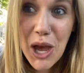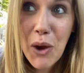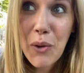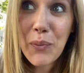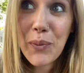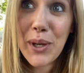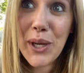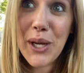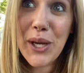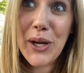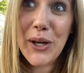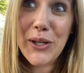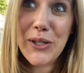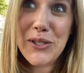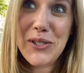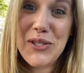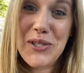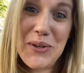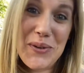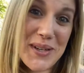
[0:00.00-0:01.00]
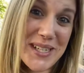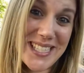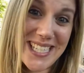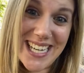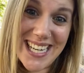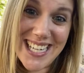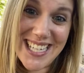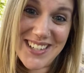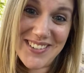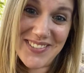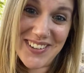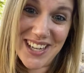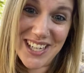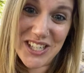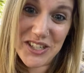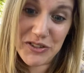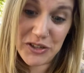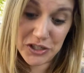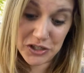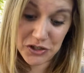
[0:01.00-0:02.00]
we are so excited to find
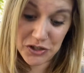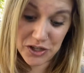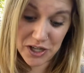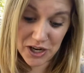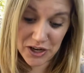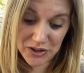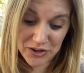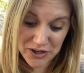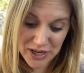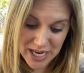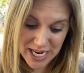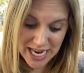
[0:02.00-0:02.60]
treasure there.